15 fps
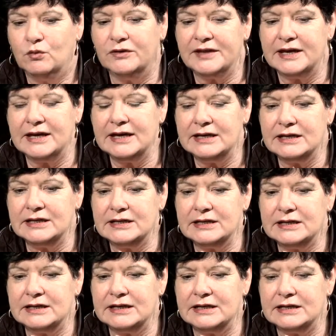Well, they're
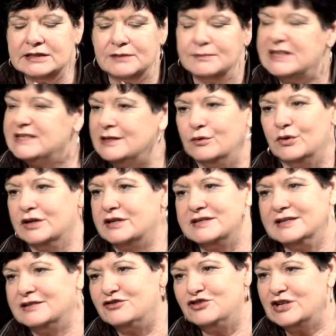domestic
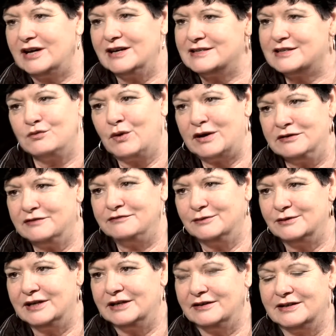workers are just
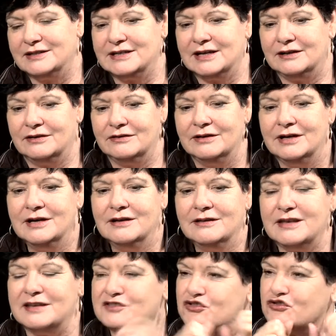wonderful, can I tell you.
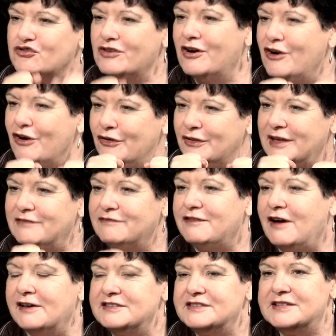They're strong, they're
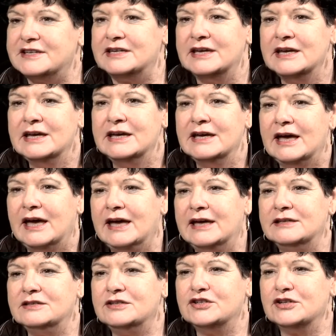feisty,
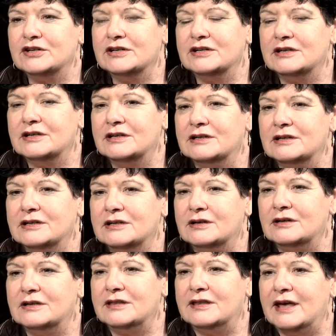and
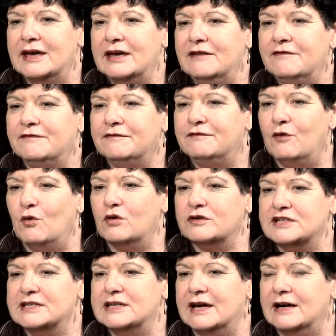they've
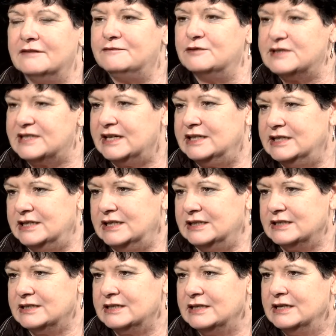fought now for 10
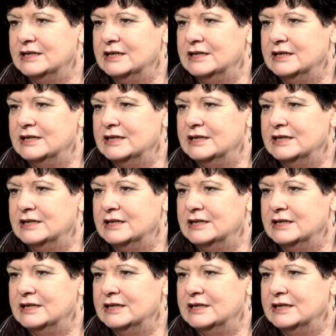years.